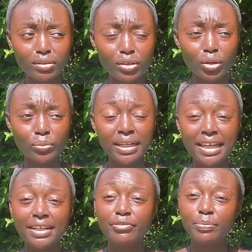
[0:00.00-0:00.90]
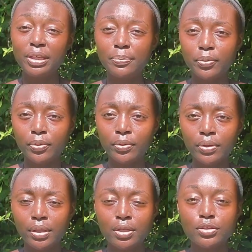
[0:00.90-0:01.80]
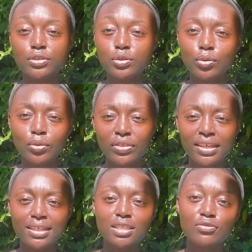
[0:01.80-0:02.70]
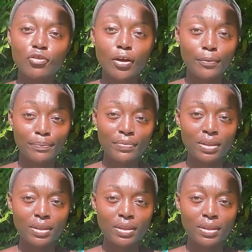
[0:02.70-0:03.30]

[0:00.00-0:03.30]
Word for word: you know, native people stole things from